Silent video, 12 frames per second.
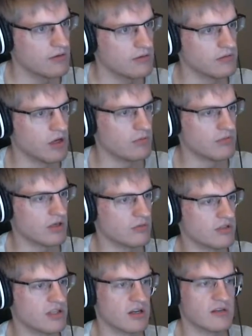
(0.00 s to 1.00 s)
Nope, don't-
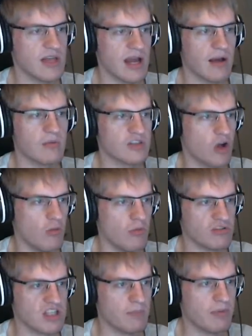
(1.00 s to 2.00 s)
that was
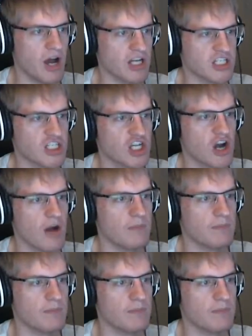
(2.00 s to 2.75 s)
almost a botched jump!